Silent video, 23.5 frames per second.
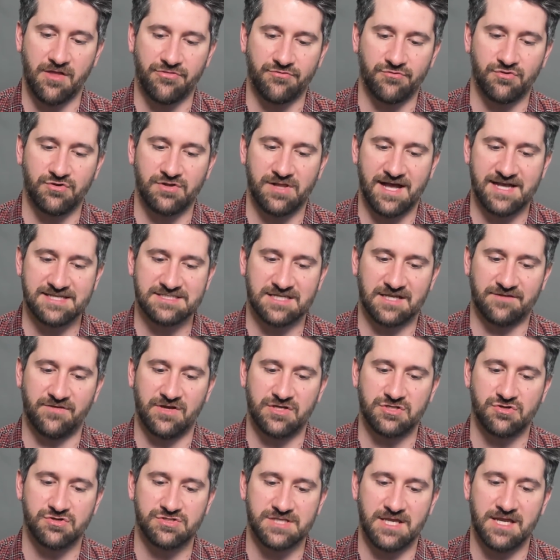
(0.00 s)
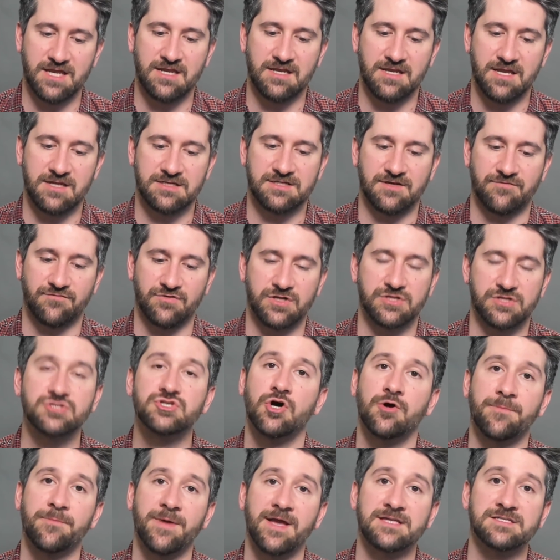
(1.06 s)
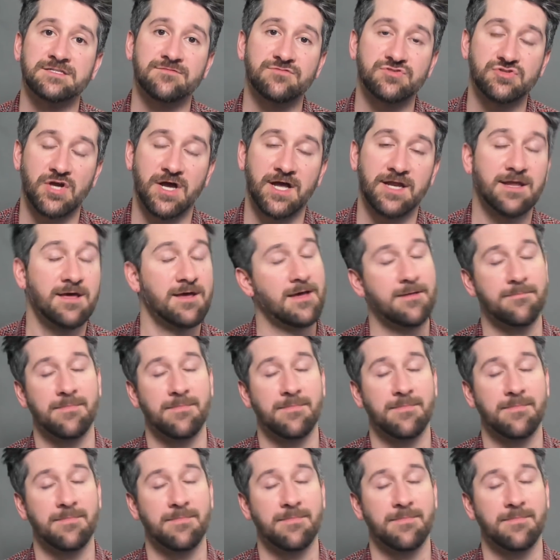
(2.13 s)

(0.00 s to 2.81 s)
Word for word: through classic adventures in different domains of dread.